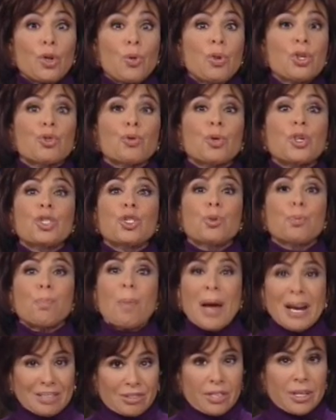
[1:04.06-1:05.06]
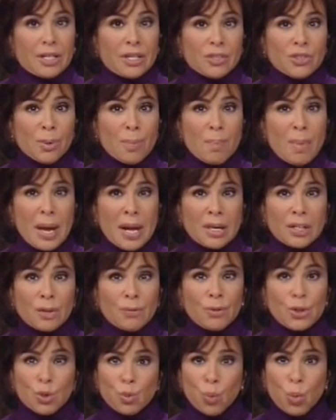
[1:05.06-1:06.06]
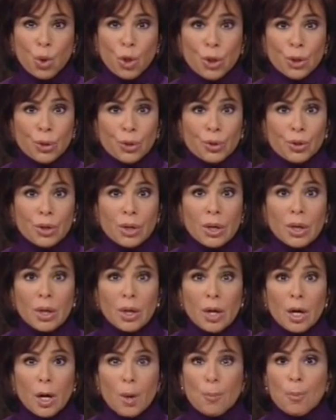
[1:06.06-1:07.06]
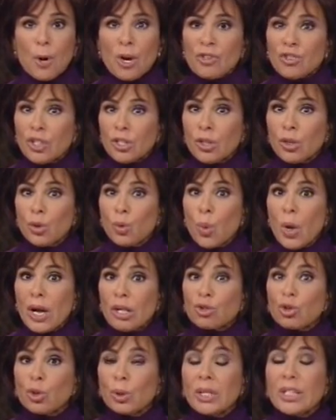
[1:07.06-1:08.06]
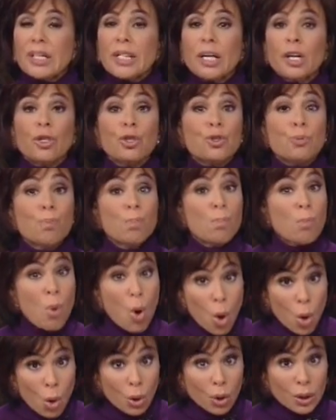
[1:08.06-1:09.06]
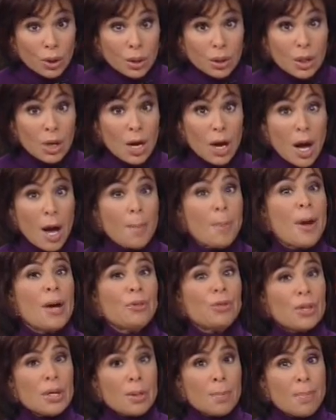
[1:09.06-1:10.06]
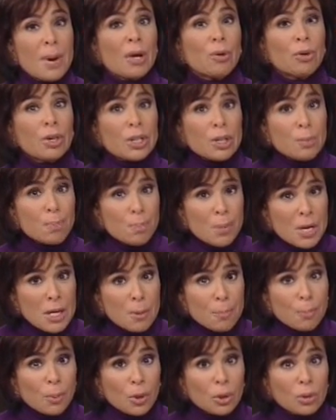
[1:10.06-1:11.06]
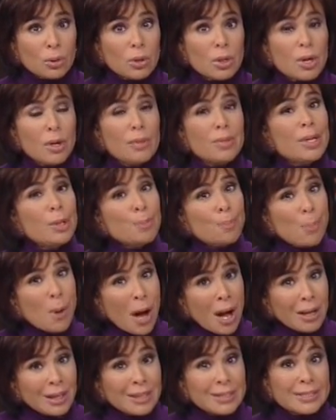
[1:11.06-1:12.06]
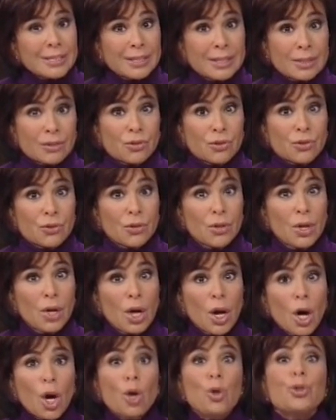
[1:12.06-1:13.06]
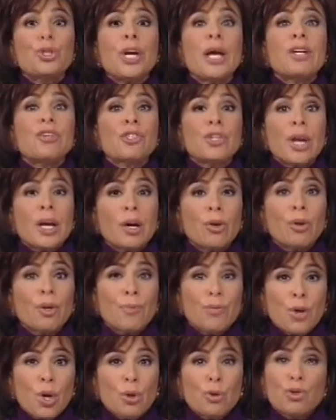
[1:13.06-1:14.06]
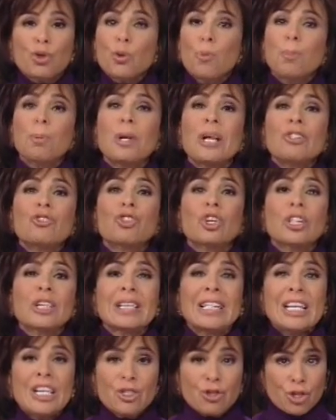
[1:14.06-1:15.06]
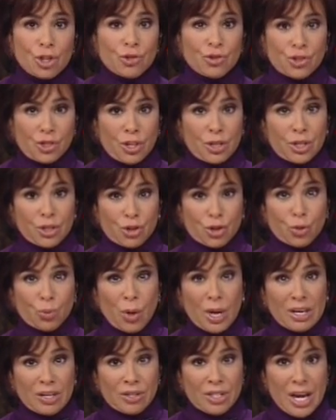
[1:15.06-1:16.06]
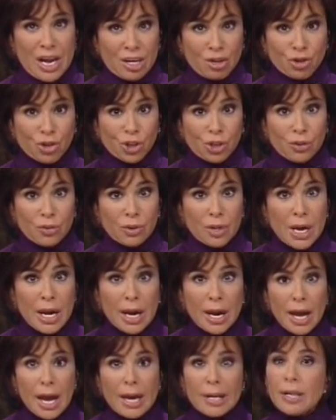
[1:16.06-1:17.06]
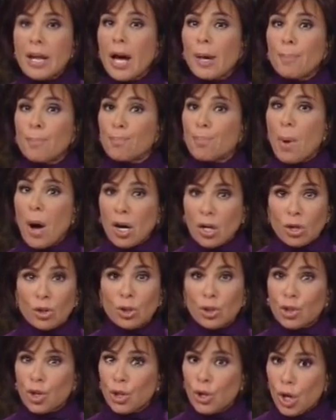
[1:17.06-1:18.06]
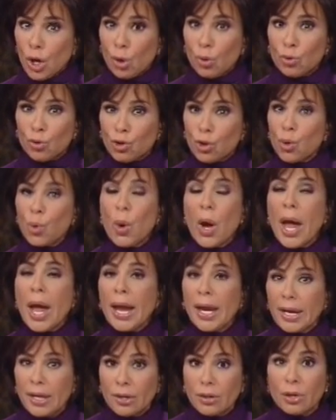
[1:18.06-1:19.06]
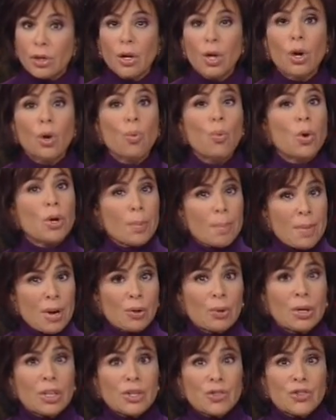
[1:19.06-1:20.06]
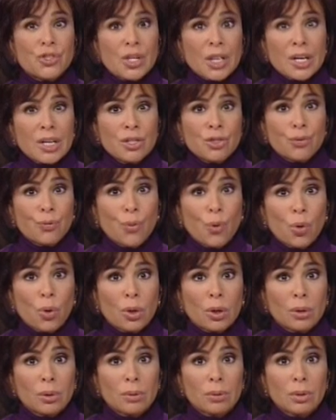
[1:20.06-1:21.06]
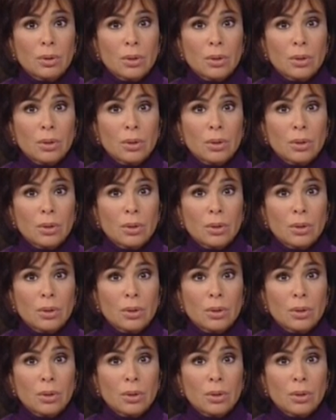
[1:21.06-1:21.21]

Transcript: who is respected as a man of his word, a president who actually cares more about the American people than politics, who takes care of those who pledge allegiance to this great nation and not buckle to those who hate what America stands for.